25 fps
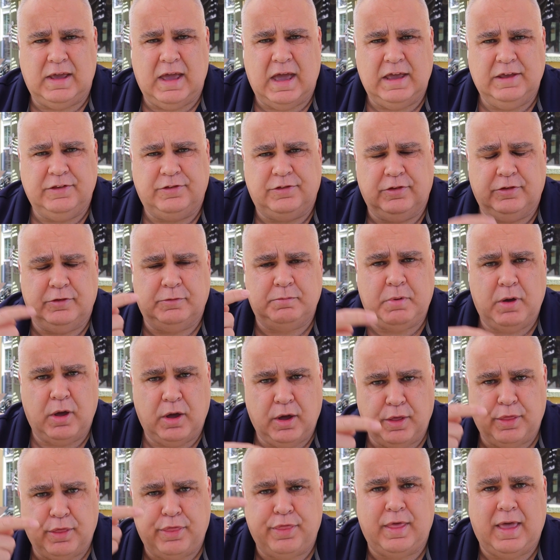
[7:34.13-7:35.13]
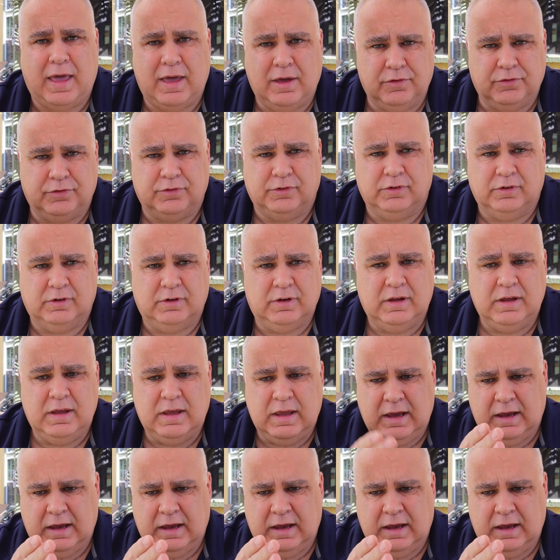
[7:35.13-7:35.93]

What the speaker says: cases per 1,000